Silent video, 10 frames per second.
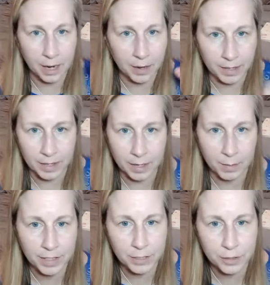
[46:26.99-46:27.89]
Like, I
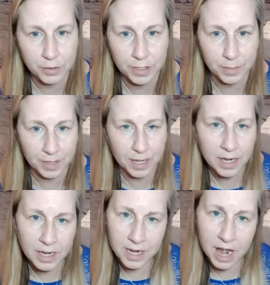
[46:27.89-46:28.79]
wasn't sure she meant
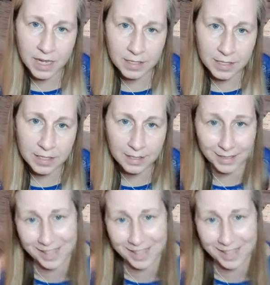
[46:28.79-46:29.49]
like, yes.